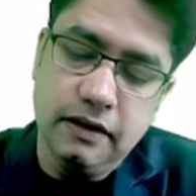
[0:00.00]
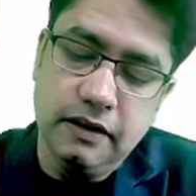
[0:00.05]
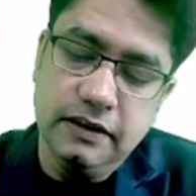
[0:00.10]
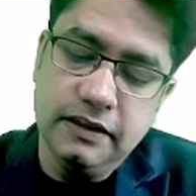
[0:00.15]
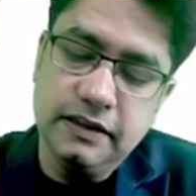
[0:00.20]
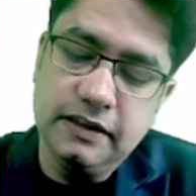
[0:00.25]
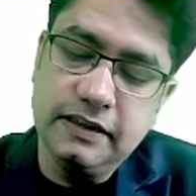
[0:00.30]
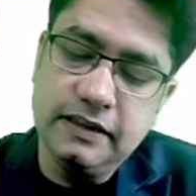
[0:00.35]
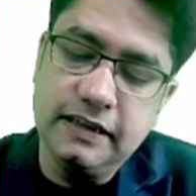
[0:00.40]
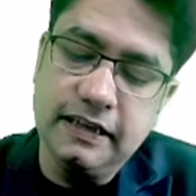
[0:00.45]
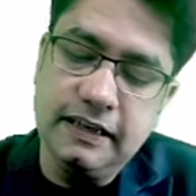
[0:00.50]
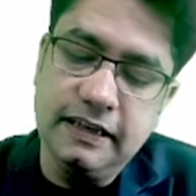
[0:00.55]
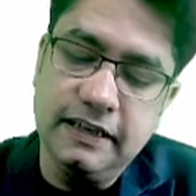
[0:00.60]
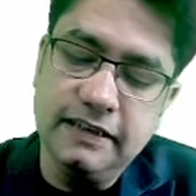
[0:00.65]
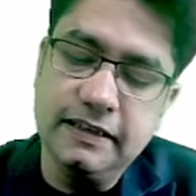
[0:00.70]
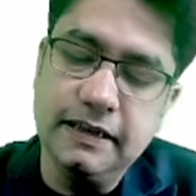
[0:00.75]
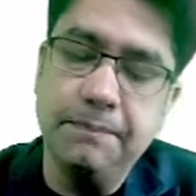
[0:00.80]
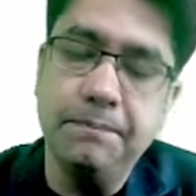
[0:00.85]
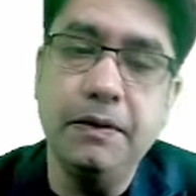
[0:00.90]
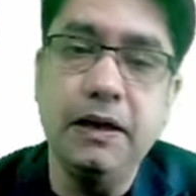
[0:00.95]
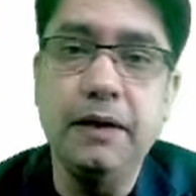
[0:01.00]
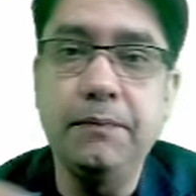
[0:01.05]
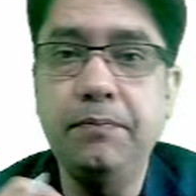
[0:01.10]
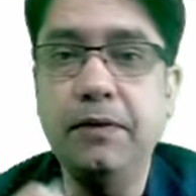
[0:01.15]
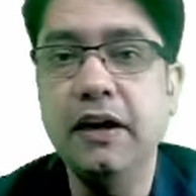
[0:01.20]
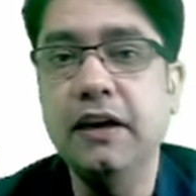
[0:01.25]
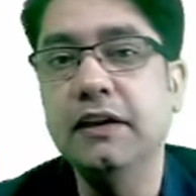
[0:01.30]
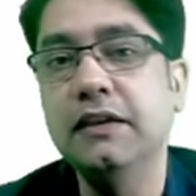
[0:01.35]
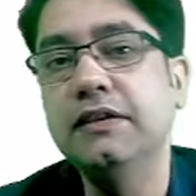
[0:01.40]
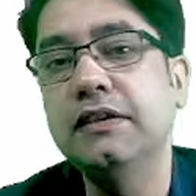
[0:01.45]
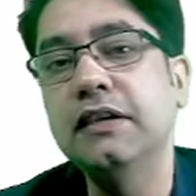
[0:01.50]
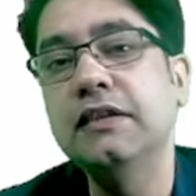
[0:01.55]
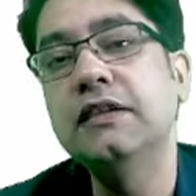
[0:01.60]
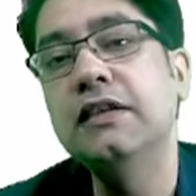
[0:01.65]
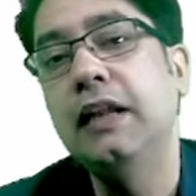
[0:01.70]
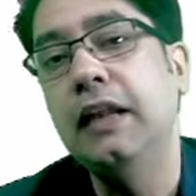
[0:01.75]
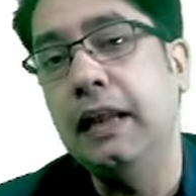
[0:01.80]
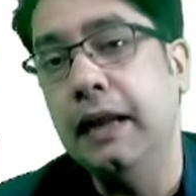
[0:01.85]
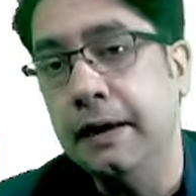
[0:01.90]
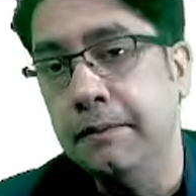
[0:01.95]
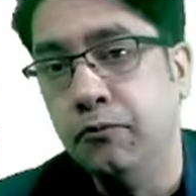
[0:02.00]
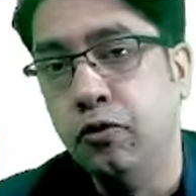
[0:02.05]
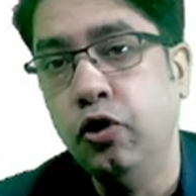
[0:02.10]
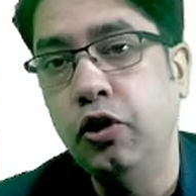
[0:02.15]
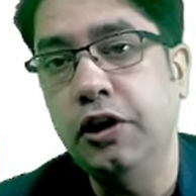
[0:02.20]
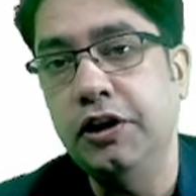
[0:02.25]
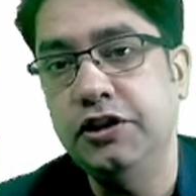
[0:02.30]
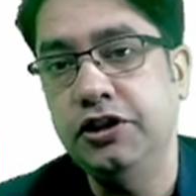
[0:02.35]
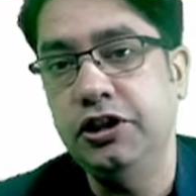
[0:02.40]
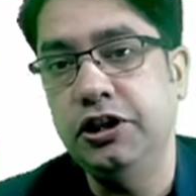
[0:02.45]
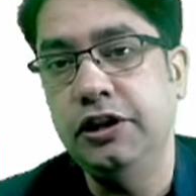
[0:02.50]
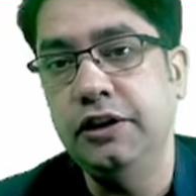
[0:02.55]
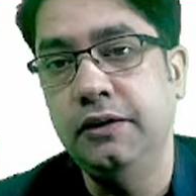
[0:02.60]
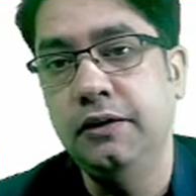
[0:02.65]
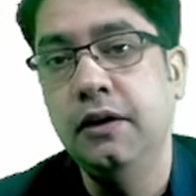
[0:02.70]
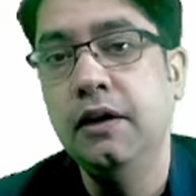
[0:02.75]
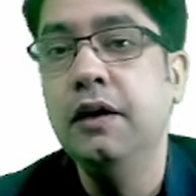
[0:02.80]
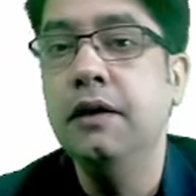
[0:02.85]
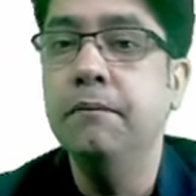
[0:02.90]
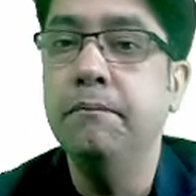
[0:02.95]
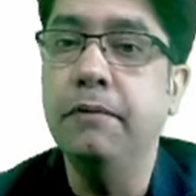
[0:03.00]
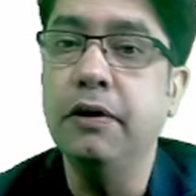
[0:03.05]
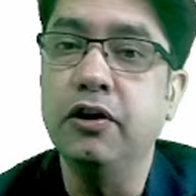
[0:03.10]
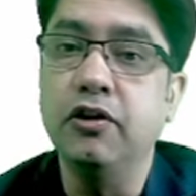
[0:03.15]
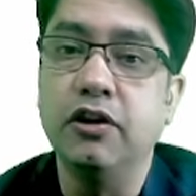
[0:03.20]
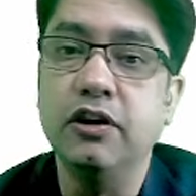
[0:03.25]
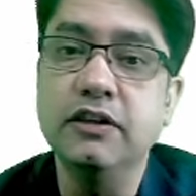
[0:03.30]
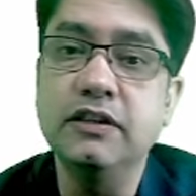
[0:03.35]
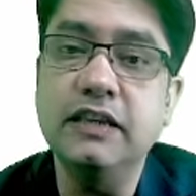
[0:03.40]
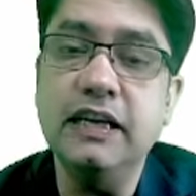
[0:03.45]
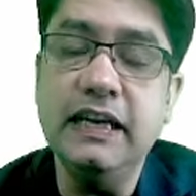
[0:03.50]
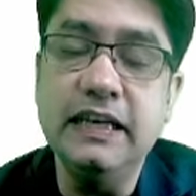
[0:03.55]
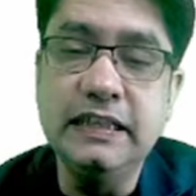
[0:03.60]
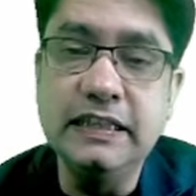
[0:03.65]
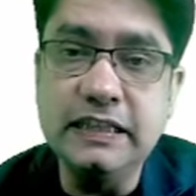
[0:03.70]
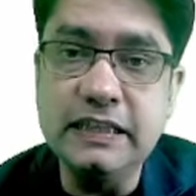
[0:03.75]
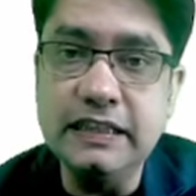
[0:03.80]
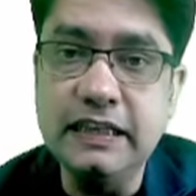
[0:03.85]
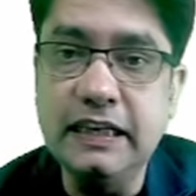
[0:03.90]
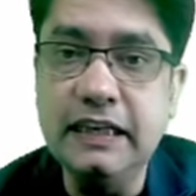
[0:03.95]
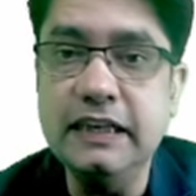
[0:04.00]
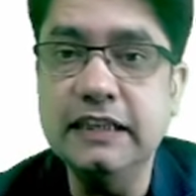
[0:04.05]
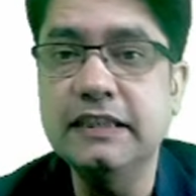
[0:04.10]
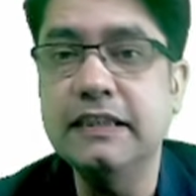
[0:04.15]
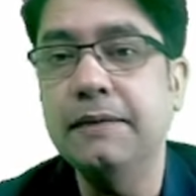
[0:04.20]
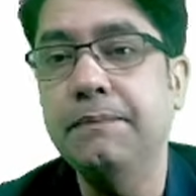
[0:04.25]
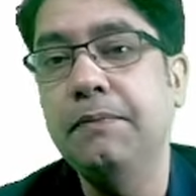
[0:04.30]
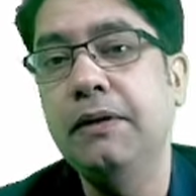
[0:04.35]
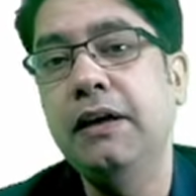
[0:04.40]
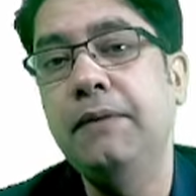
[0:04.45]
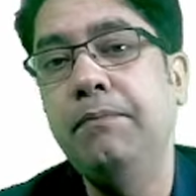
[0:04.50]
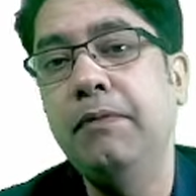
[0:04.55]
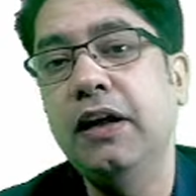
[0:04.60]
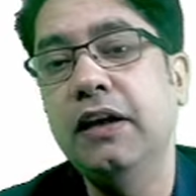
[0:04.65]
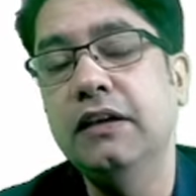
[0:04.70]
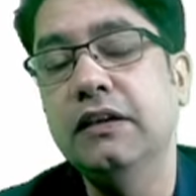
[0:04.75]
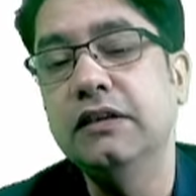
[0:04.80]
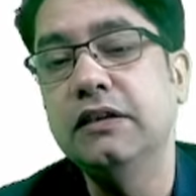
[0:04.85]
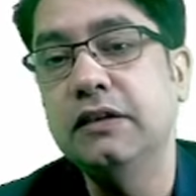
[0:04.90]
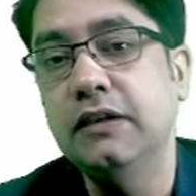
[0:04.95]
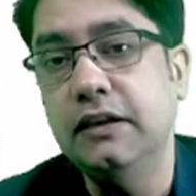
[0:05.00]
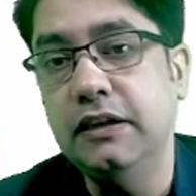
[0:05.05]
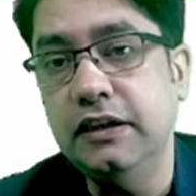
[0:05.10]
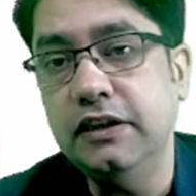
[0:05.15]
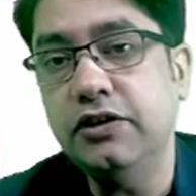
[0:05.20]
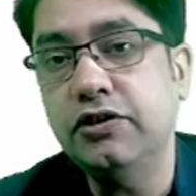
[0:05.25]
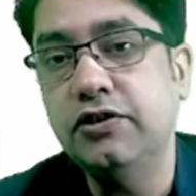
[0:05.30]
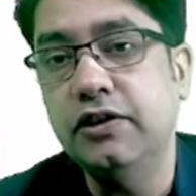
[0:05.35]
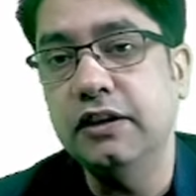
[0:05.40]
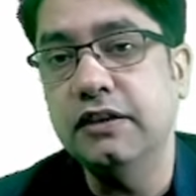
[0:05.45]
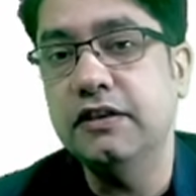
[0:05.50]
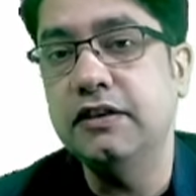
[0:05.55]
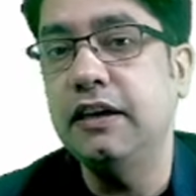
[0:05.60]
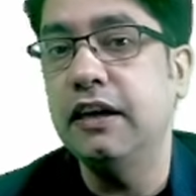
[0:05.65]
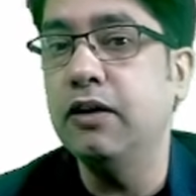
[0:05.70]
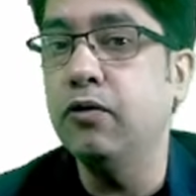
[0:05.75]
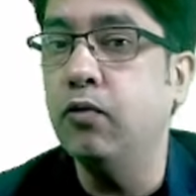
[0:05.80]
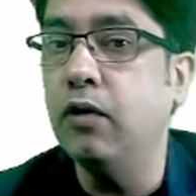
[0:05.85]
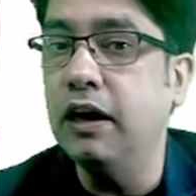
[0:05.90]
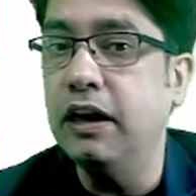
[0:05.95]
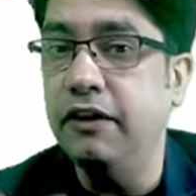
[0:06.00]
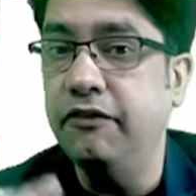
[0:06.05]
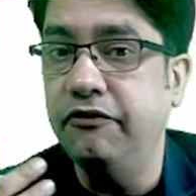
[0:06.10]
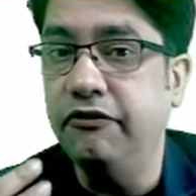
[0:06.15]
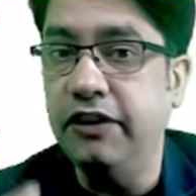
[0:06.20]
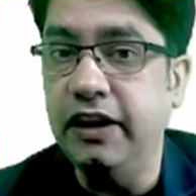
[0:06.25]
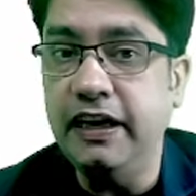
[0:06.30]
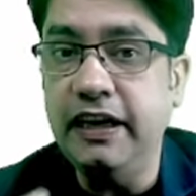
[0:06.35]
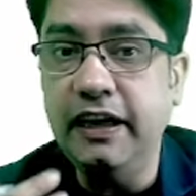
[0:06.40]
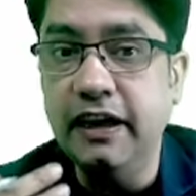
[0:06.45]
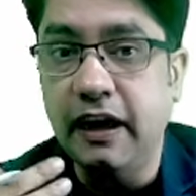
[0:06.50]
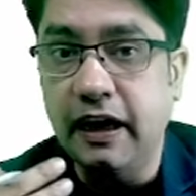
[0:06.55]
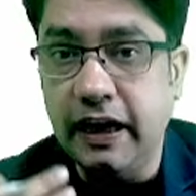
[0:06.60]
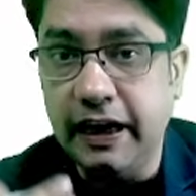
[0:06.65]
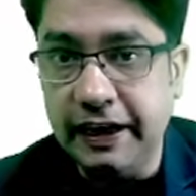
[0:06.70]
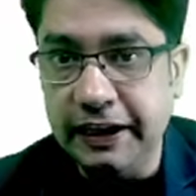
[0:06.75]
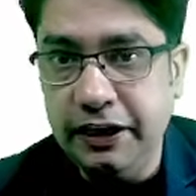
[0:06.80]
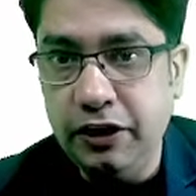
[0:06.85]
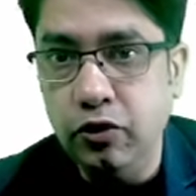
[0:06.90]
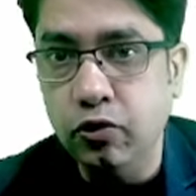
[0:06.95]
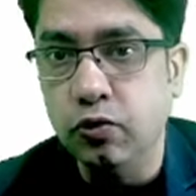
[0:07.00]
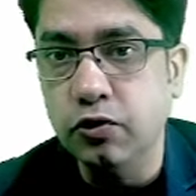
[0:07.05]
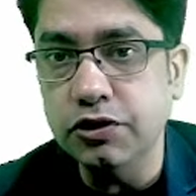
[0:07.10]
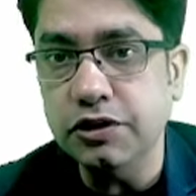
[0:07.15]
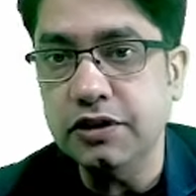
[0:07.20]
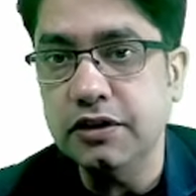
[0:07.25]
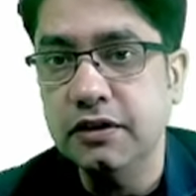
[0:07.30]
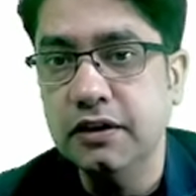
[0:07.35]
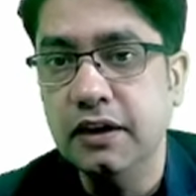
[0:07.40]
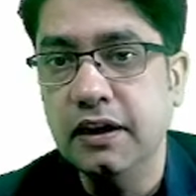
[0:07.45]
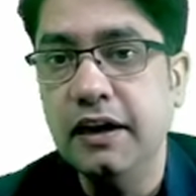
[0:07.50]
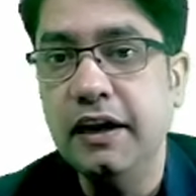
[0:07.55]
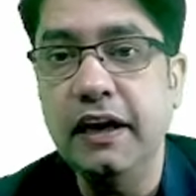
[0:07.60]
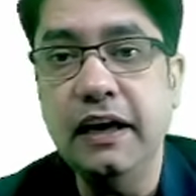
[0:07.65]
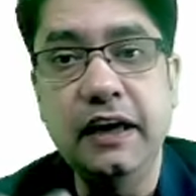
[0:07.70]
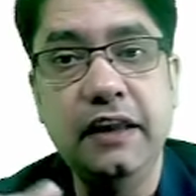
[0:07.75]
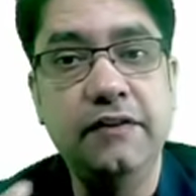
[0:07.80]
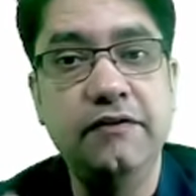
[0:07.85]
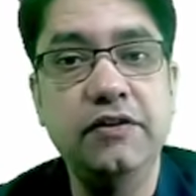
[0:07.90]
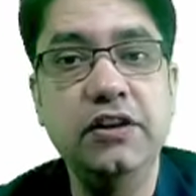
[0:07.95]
status epilepticus is lamotrigine, because in status epilepticus these drugs require very high dose in